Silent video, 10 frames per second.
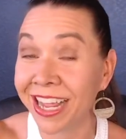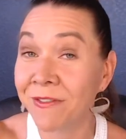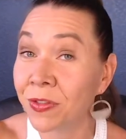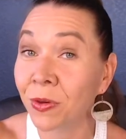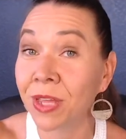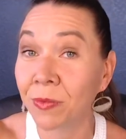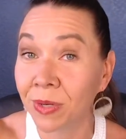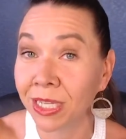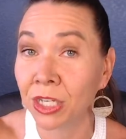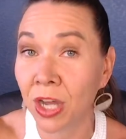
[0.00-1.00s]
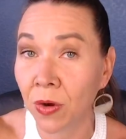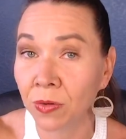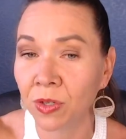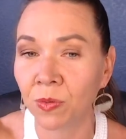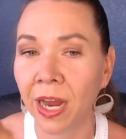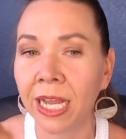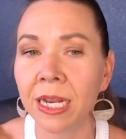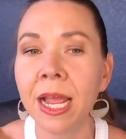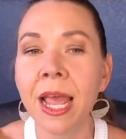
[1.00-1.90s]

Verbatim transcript: even though they really don't, right?